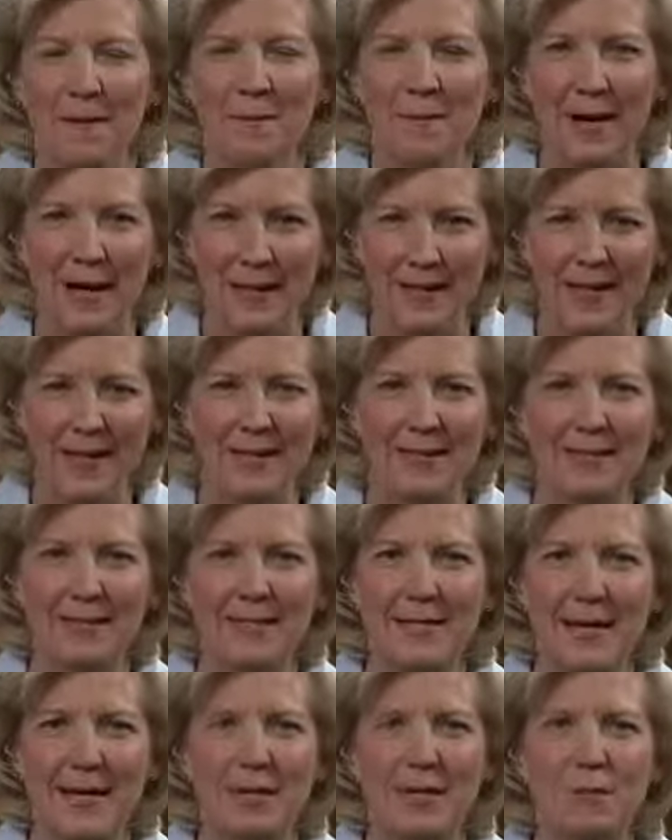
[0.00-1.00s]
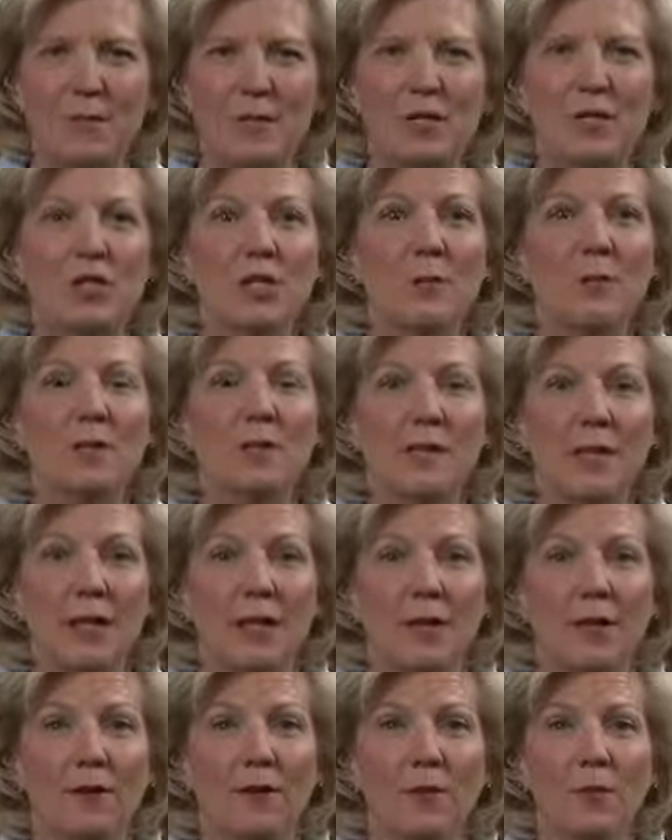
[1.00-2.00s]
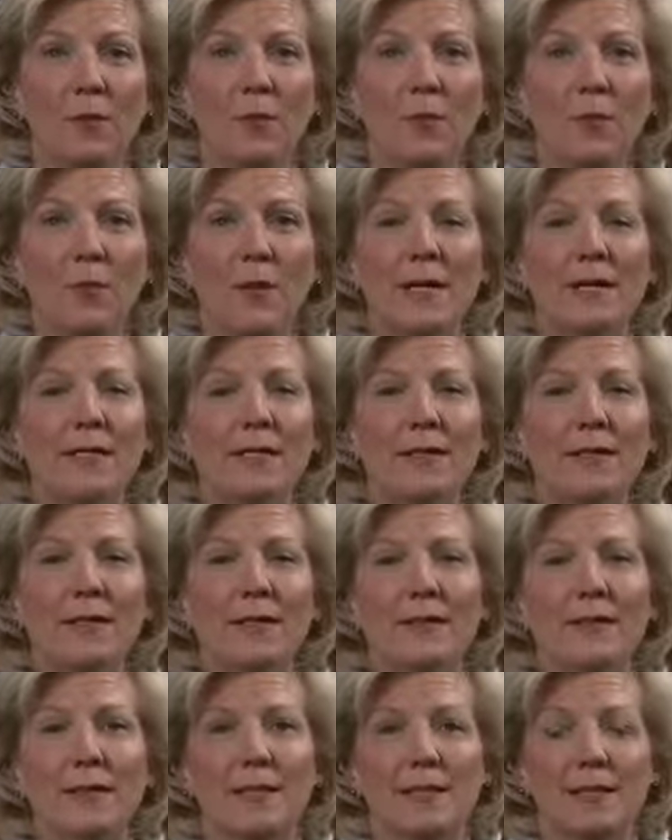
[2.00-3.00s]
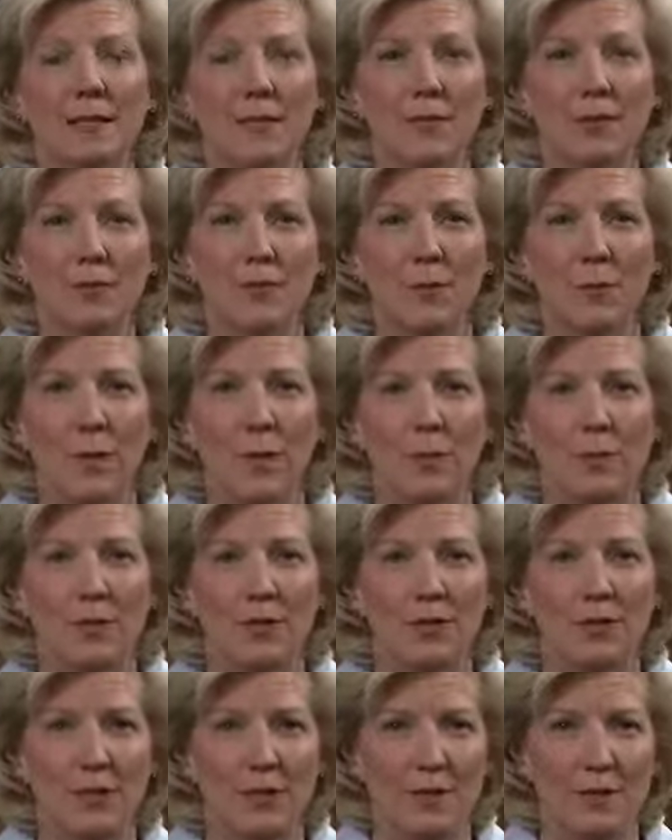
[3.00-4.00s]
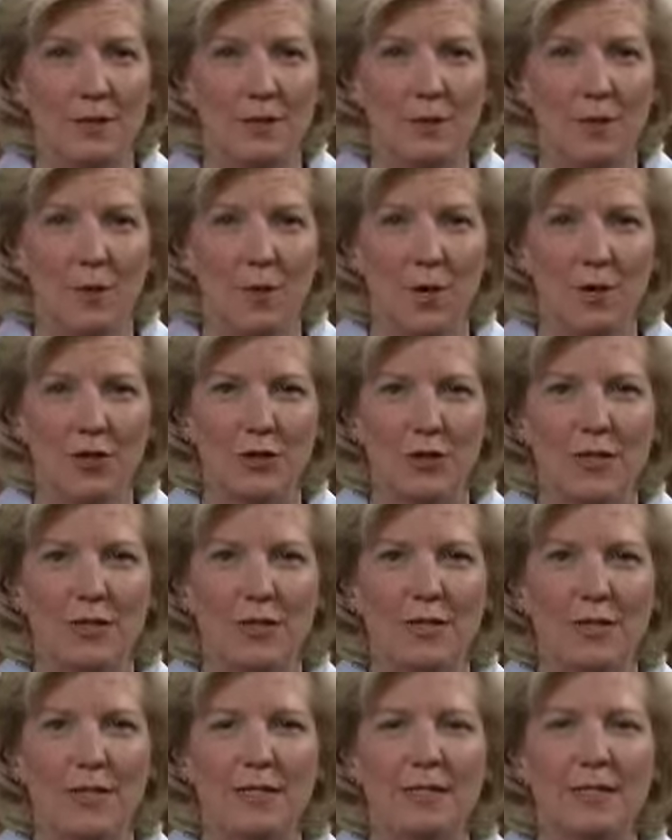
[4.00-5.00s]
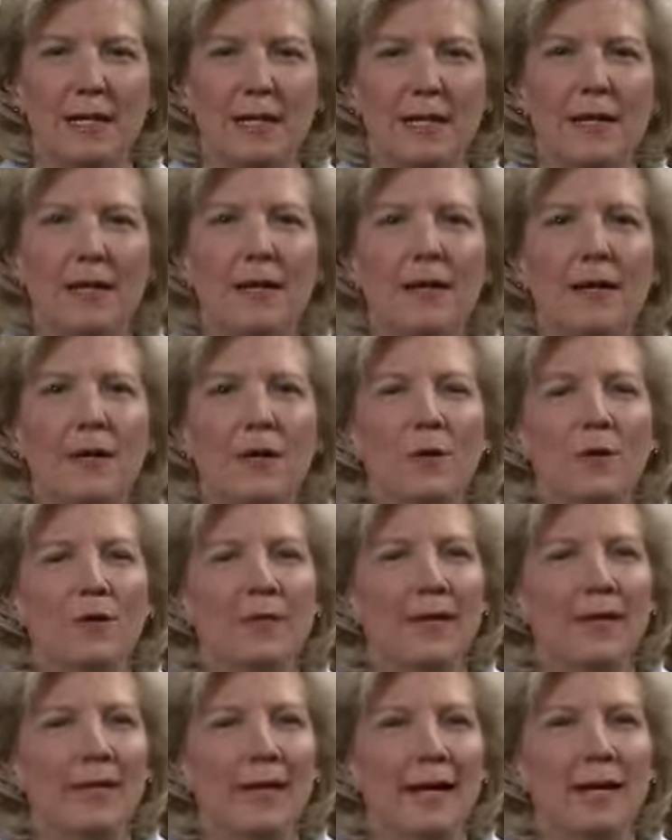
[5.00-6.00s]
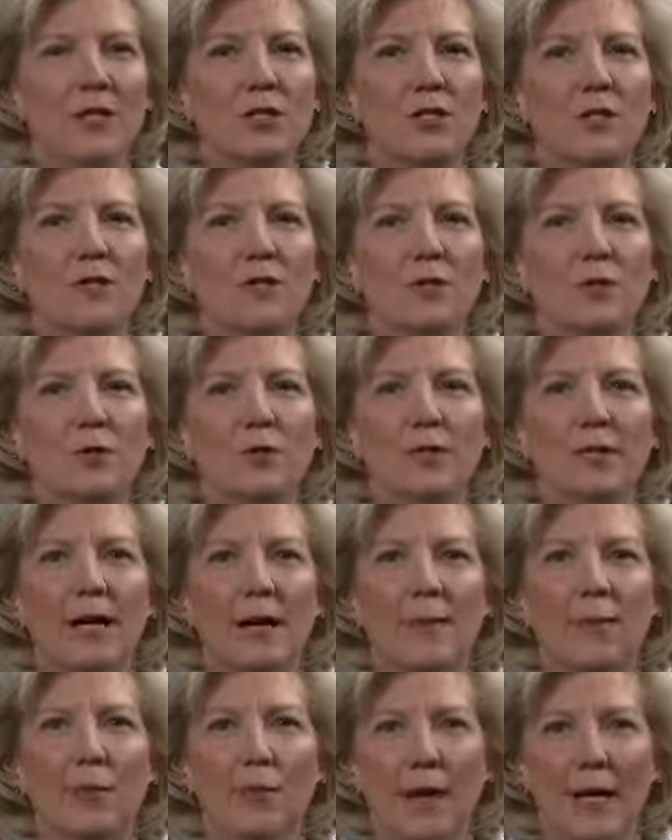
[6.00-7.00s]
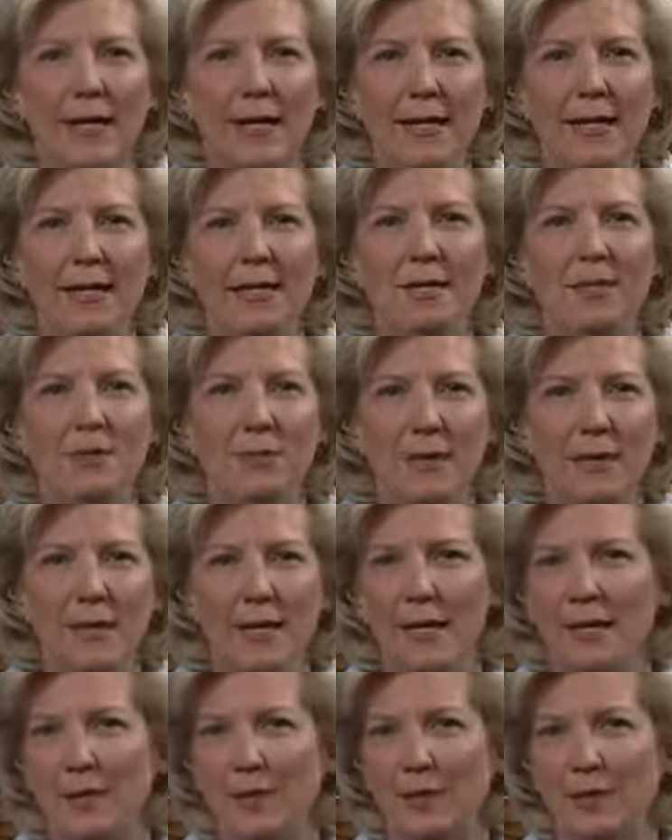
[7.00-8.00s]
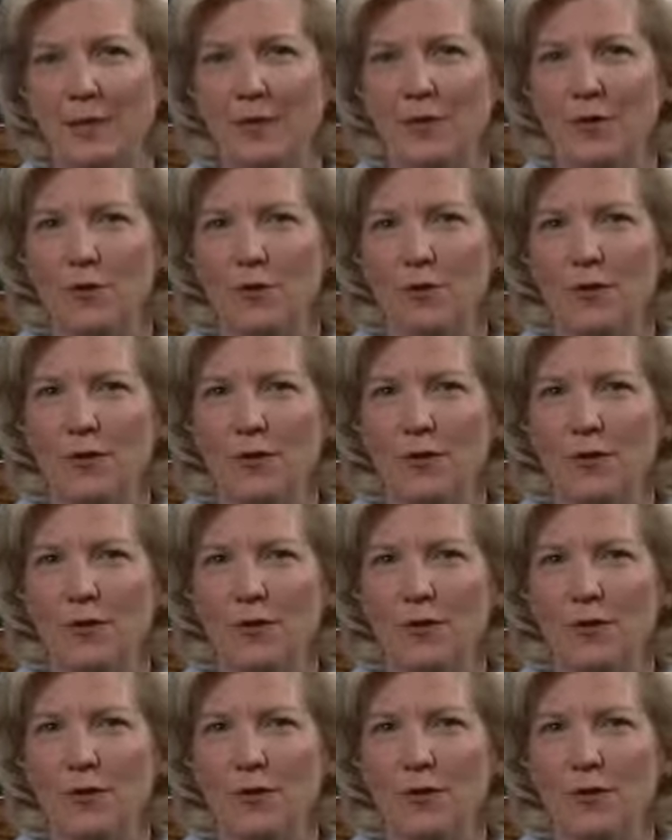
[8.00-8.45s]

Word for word: My guest today has been Jim Skillen, former president of the Center for Public Justice in Washington, D.C., who is engaged in full time writing and speaking on political